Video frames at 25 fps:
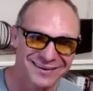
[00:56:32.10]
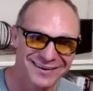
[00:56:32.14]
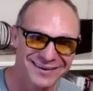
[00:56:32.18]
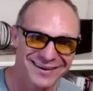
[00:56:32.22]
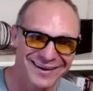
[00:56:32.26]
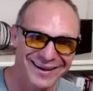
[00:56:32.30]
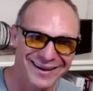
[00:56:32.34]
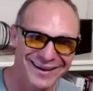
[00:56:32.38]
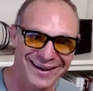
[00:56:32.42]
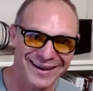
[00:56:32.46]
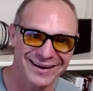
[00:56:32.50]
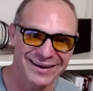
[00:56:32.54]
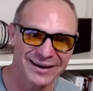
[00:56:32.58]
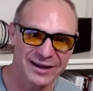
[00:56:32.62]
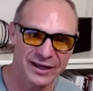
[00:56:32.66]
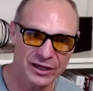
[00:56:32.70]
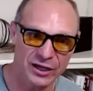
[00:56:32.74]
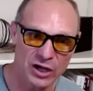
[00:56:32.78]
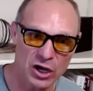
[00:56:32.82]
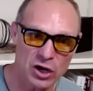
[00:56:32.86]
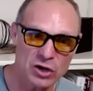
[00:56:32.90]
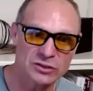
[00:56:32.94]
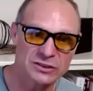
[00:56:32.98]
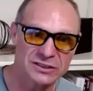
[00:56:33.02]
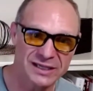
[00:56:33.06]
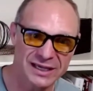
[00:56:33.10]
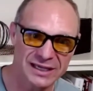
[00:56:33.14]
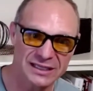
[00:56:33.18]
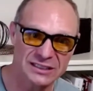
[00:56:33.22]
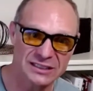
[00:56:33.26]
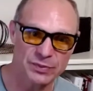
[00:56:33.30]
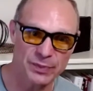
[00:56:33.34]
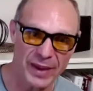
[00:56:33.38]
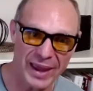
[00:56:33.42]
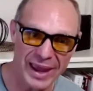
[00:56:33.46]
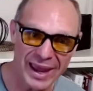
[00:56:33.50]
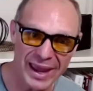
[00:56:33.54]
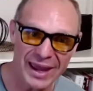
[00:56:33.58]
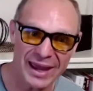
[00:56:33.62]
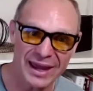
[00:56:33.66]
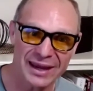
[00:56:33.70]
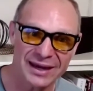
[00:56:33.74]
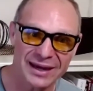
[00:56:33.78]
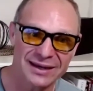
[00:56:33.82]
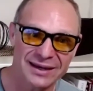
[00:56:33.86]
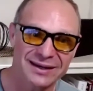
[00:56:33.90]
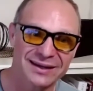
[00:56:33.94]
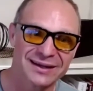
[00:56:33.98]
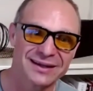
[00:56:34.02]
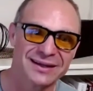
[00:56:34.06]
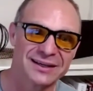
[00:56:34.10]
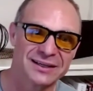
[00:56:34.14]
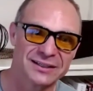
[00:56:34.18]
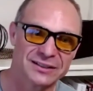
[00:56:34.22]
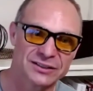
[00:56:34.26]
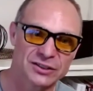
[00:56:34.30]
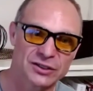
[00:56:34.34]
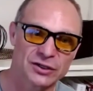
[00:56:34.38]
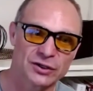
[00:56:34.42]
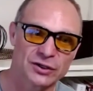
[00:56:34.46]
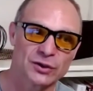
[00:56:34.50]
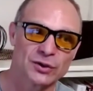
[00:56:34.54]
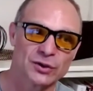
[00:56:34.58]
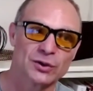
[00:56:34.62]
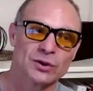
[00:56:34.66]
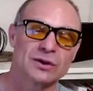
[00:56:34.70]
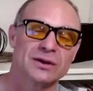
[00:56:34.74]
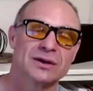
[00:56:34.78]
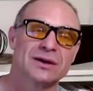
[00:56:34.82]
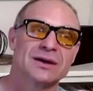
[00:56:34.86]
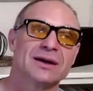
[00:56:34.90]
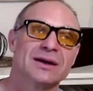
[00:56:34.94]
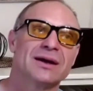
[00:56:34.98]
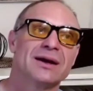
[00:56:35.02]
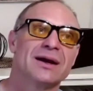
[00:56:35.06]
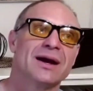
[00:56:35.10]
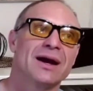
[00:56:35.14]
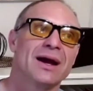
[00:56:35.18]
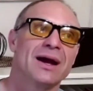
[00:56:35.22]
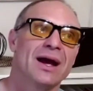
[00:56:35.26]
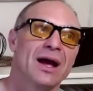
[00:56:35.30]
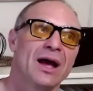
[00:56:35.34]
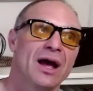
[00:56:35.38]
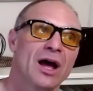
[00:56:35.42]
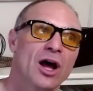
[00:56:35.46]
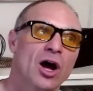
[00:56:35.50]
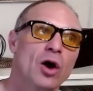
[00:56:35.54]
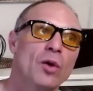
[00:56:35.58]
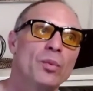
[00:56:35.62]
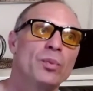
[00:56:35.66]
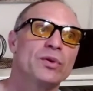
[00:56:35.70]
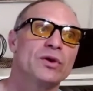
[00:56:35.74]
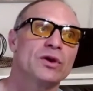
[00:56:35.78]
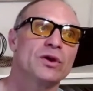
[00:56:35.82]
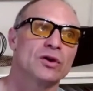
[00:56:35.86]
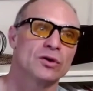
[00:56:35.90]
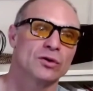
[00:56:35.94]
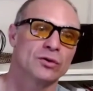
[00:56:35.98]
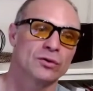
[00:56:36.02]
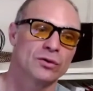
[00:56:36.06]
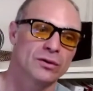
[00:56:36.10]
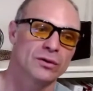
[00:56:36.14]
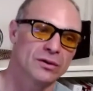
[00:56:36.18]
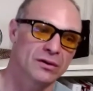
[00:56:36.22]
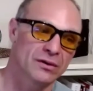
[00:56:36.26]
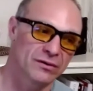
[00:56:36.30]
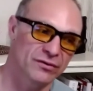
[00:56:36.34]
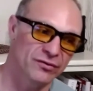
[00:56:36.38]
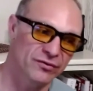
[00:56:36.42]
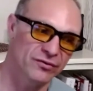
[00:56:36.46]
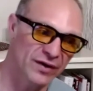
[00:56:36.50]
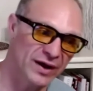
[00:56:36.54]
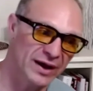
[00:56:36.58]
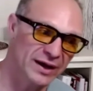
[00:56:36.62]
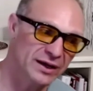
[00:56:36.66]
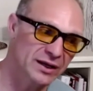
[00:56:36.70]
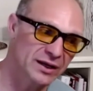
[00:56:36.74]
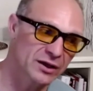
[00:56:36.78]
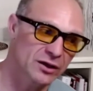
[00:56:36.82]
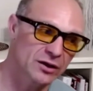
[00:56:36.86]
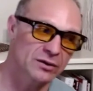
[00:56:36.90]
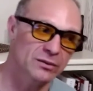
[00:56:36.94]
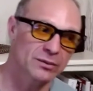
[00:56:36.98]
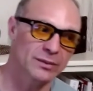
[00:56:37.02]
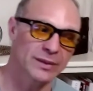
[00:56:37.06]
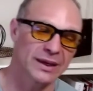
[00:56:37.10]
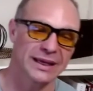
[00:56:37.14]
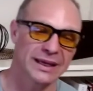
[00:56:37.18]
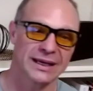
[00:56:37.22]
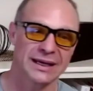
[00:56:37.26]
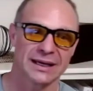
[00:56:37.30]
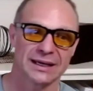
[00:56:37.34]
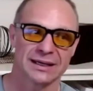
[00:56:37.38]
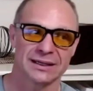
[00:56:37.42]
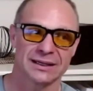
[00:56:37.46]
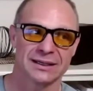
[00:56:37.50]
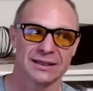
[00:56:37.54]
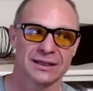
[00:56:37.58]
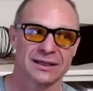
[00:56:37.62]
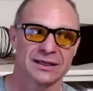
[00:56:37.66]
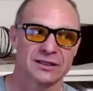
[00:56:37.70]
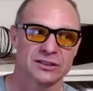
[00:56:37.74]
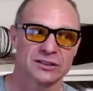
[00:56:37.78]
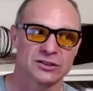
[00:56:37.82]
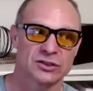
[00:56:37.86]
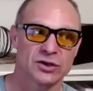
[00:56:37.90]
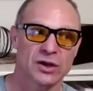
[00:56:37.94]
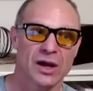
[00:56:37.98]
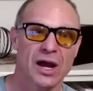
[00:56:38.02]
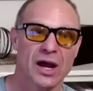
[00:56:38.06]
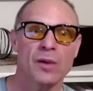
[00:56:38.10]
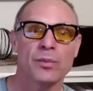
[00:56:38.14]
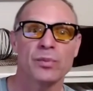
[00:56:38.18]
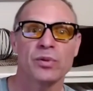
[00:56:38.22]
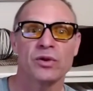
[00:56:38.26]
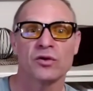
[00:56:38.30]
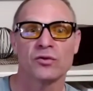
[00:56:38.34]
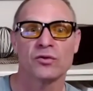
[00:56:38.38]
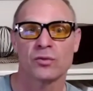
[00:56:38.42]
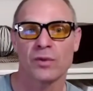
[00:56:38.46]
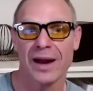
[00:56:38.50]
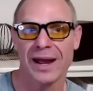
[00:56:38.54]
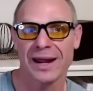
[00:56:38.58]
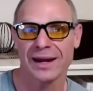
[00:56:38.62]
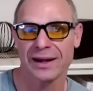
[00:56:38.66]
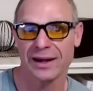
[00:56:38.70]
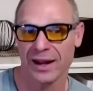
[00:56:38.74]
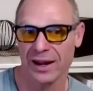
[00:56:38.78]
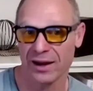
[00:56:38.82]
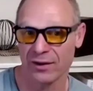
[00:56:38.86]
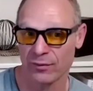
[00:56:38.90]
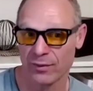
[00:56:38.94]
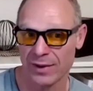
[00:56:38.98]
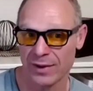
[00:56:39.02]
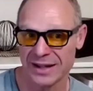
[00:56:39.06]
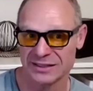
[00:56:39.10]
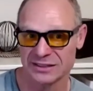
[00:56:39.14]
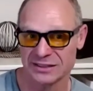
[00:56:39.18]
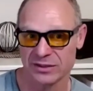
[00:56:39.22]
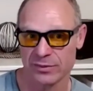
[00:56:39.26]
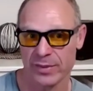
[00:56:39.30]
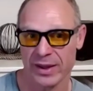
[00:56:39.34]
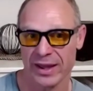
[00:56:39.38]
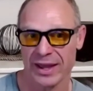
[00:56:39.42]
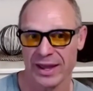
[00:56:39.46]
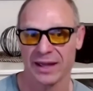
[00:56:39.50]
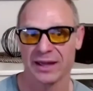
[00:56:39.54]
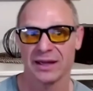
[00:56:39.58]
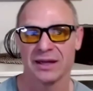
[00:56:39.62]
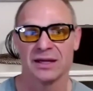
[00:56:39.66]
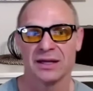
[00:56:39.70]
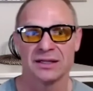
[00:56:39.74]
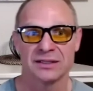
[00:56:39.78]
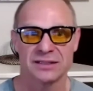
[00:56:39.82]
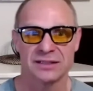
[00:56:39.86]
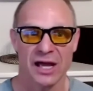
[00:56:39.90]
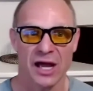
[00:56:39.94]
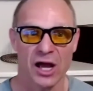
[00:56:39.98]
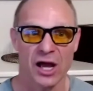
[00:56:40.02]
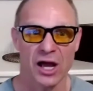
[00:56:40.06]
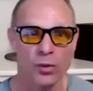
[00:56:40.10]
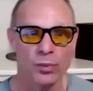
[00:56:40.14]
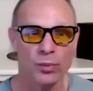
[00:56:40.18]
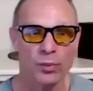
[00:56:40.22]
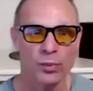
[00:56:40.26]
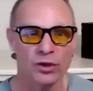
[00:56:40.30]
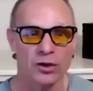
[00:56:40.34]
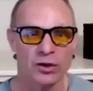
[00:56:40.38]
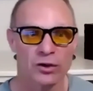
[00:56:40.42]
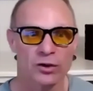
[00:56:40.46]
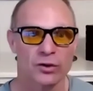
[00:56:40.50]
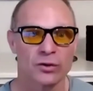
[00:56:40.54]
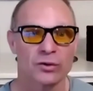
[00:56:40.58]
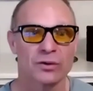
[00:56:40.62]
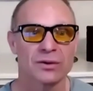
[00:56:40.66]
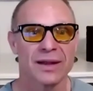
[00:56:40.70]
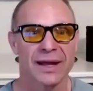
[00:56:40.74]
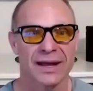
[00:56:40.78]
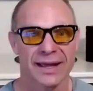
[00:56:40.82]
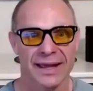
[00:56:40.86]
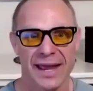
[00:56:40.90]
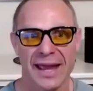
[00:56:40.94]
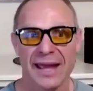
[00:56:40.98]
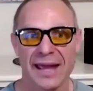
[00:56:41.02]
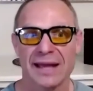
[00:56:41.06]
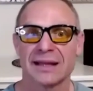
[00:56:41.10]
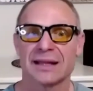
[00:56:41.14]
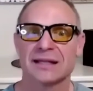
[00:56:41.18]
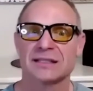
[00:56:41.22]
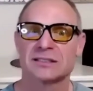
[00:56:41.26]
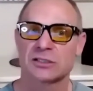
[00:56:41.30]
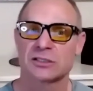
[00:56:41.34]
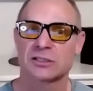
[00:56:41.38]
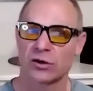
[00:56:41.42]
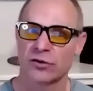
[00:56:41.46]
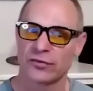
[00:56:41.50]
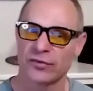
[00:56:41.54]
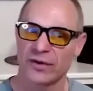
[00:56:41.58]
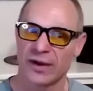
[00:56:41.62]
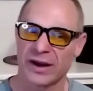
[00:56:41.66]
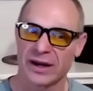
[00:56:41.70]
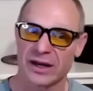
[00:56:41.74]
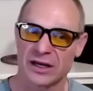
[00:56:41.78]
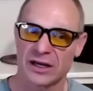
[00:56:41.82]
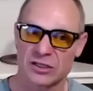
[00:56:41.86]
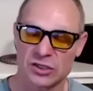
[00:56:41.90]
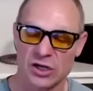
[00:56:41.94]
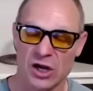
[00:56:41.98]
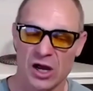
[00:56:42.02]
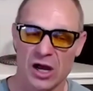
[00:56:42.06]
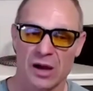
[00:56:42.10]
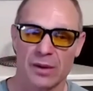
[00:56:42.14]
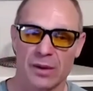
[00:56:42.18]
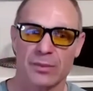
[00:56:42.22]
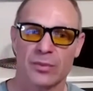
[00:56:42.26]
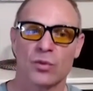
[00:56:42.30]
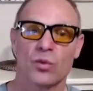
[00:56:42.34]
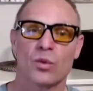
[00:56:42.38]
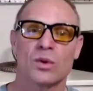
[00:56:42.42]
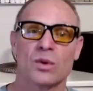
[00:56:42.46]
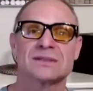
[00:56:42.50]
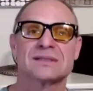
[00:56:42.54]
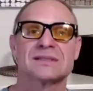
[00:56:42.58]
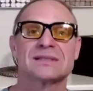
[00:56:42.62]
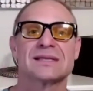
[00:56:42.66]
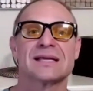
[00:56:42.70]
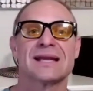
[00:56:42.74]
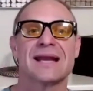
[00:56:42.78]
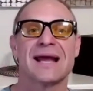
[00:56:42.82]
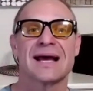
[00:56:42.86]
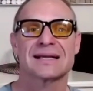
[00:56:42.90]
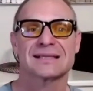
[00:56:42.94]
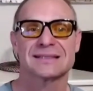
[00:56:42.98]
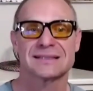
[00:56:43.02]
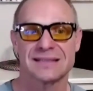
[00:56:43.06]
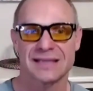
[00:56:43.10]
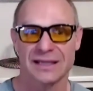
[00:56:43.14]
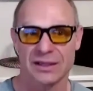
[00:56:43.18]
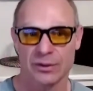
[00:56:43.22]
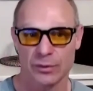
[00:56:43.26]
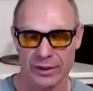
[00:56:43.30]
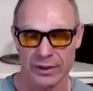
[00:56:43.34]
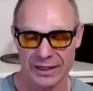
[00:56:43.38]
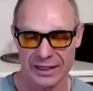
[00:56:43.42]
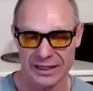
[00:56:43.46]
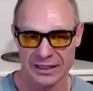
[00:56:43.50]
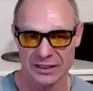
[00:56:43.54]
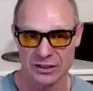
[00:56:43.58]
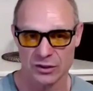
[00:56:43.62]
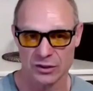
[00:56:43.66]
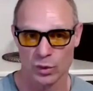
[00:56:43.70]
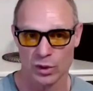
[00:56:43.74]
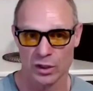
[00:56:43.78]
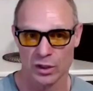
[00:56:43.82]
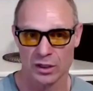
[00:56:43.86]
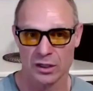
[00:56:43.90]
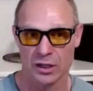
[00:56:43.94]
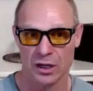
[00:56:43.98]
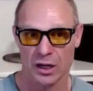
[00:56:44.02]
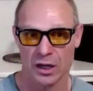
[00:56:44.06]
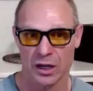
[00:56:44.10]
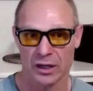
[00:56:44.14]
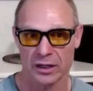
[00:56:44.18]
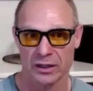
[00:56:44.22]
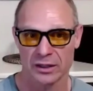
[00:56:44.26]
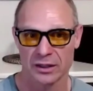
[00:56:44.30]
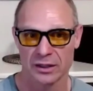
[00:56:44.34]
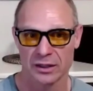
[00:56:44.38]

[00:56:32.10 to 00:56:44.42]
and a coach gets paid to help you find a good meeting to help you write a resume, to help you like, hey, let's go find a job. What's the next thing we need to work on?